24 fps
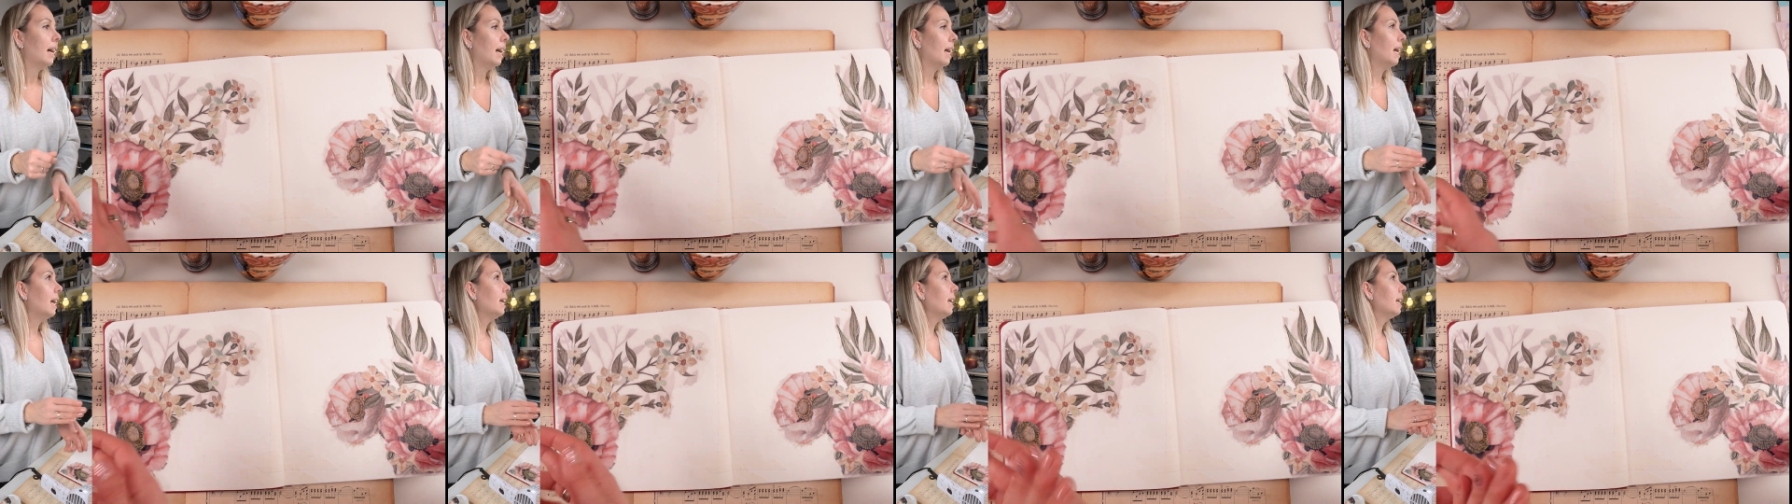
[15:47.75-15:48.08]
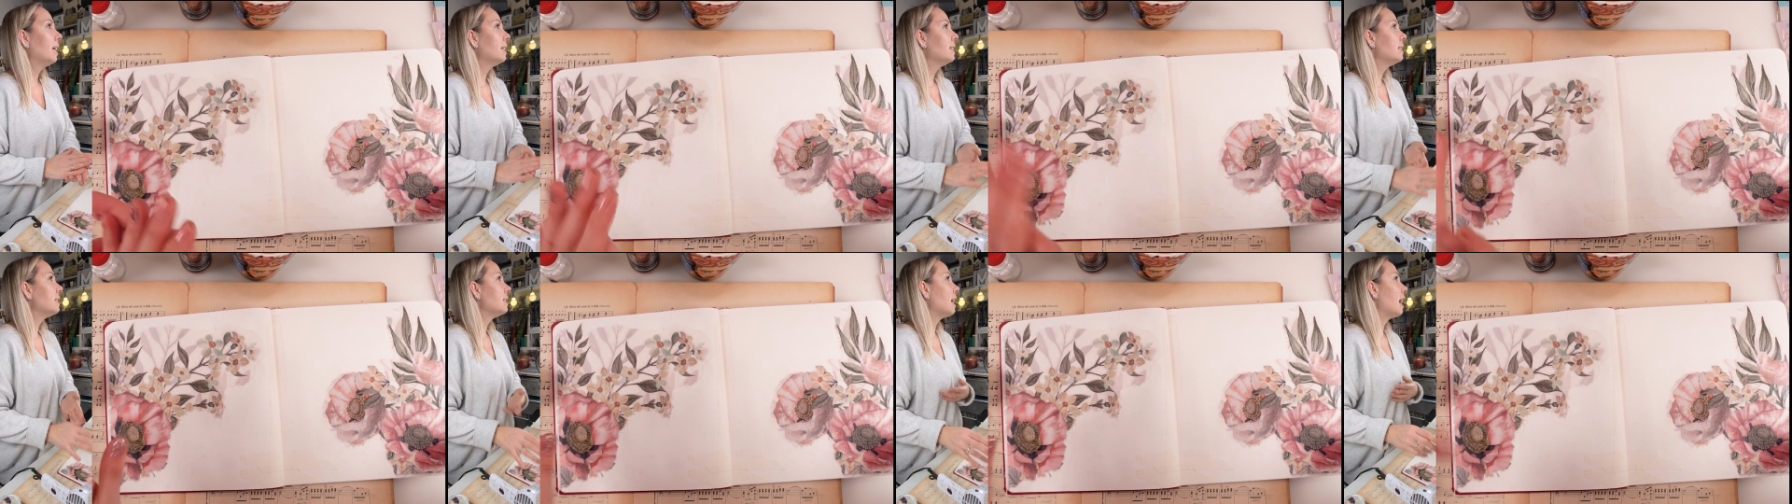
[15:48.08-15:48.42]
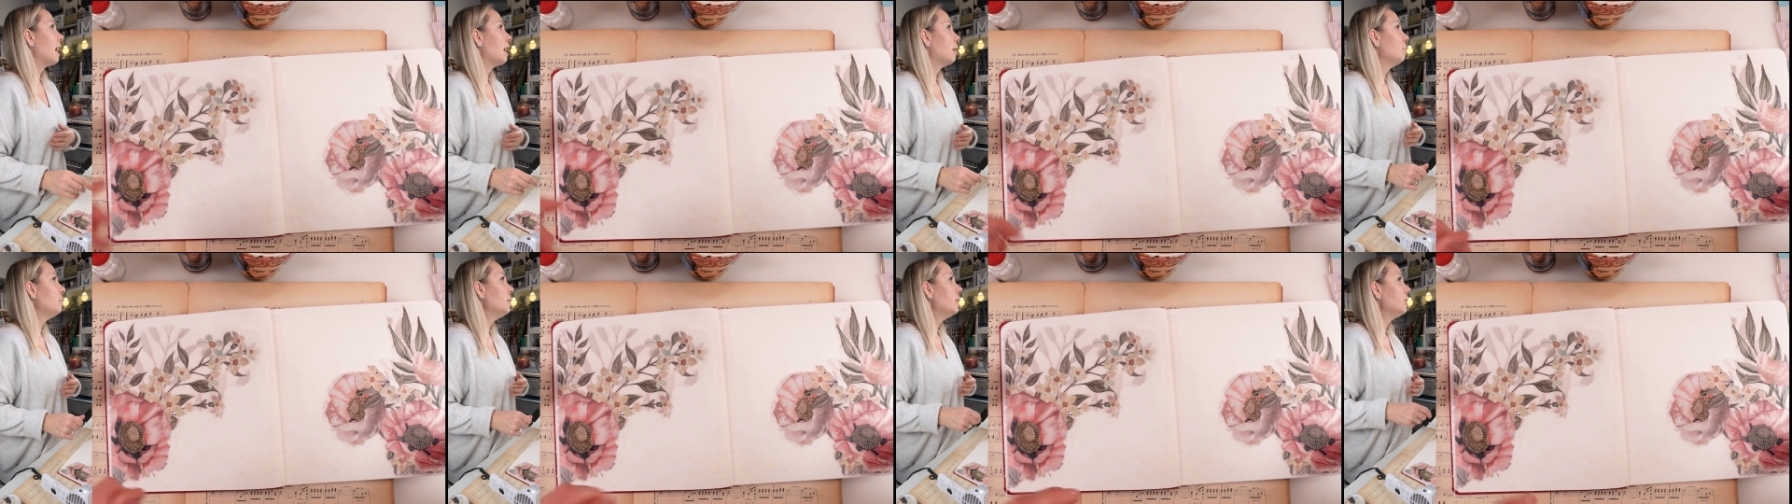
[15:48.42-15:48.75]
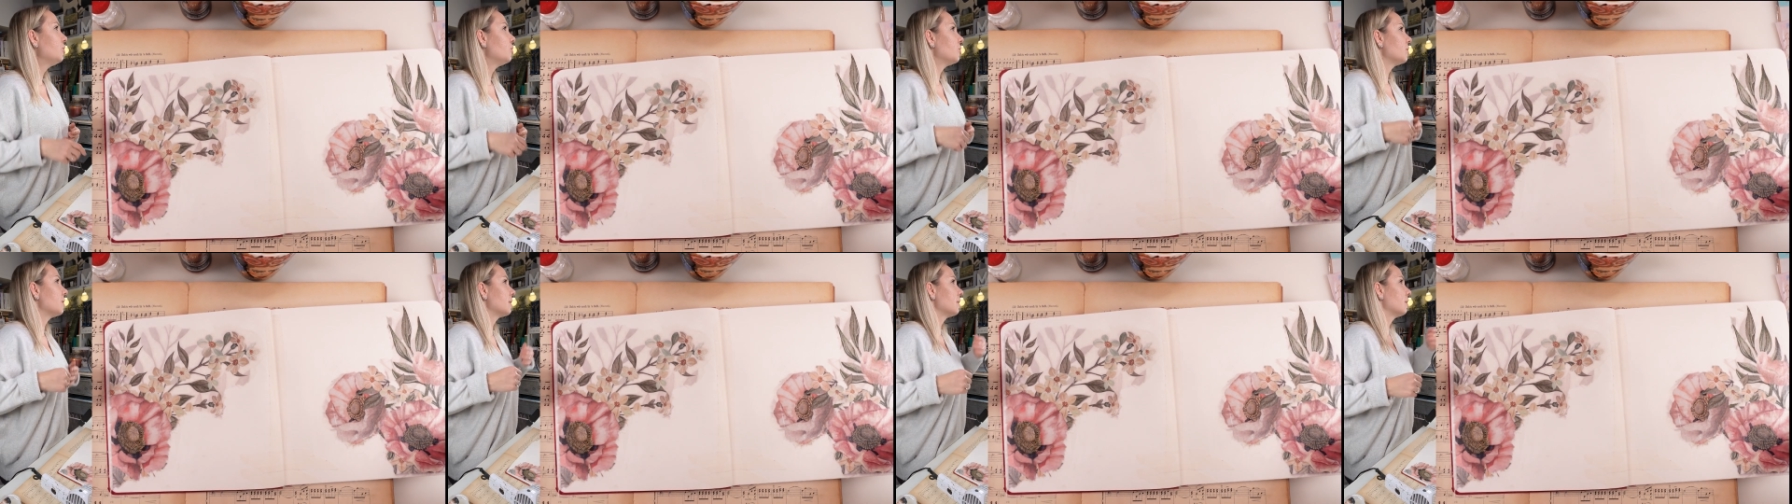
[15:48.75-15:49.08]
is I may
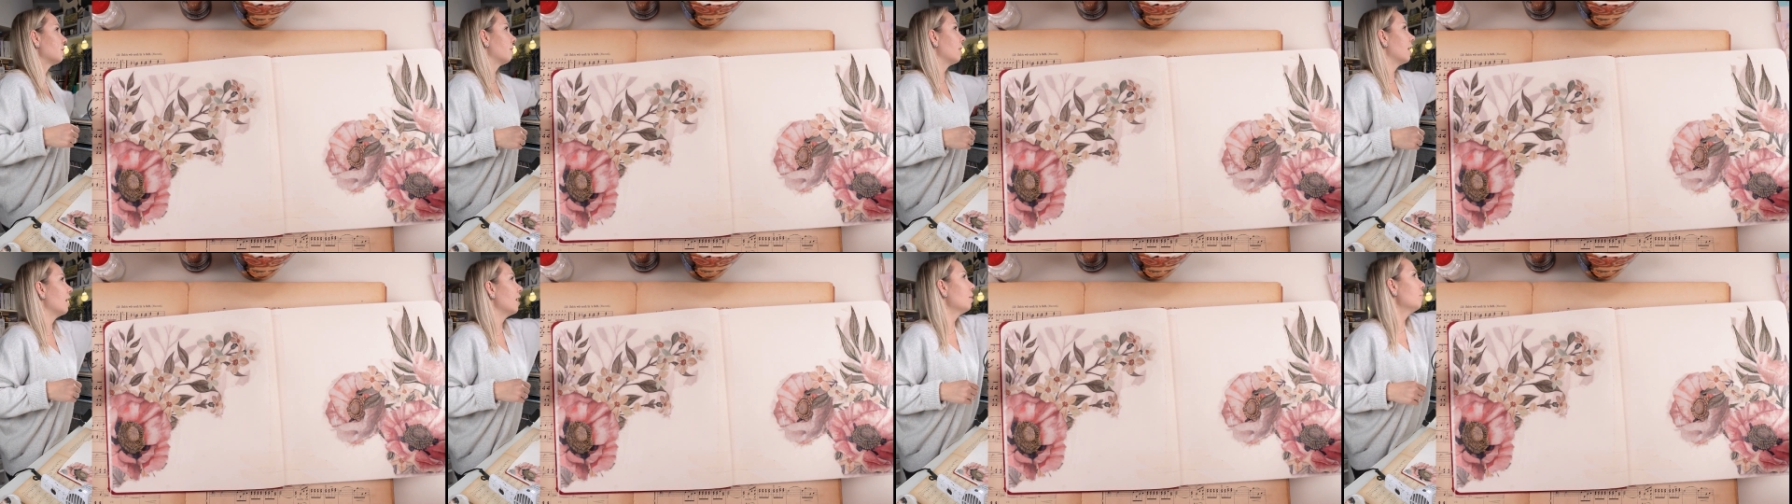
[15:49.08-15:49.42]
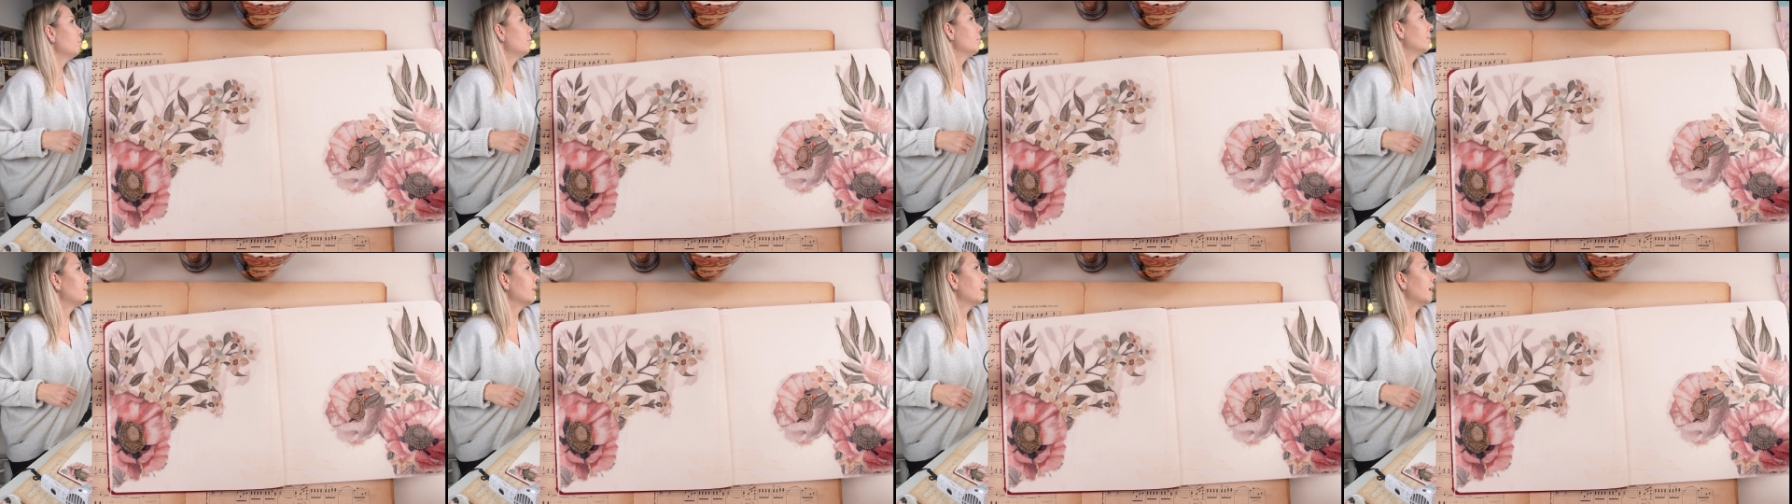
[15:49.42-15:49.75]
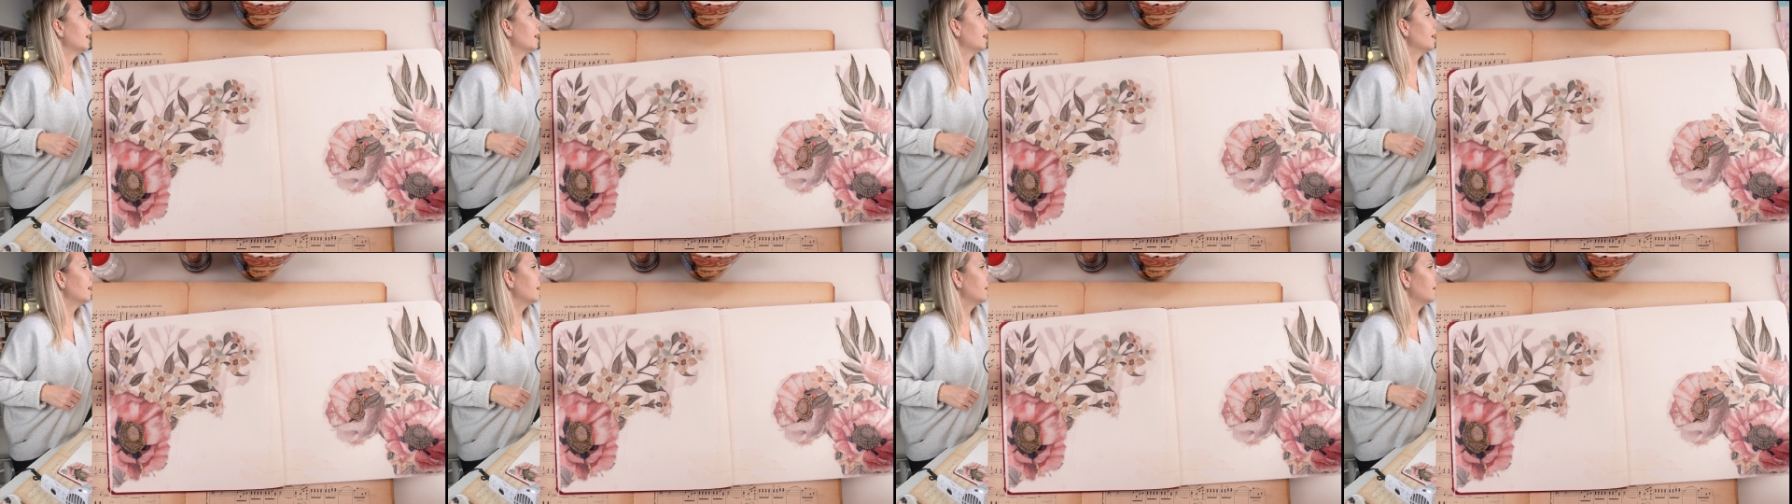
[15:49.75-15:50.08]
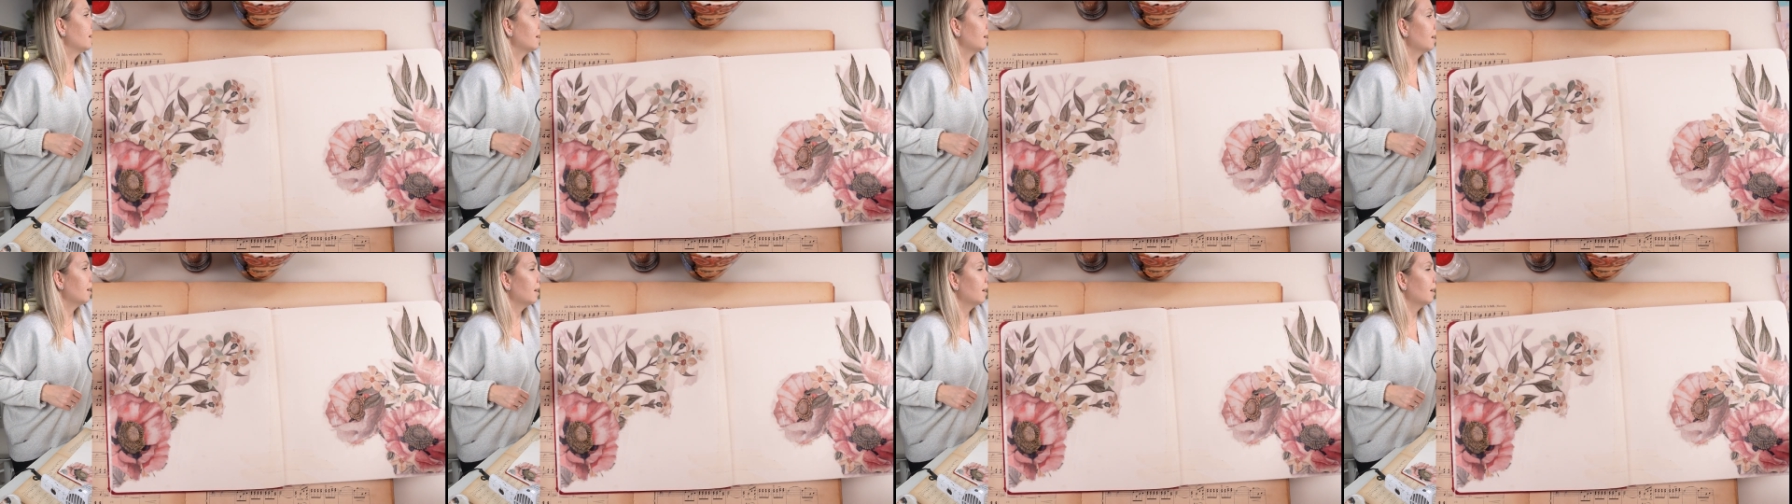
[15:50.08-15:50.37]
just grab like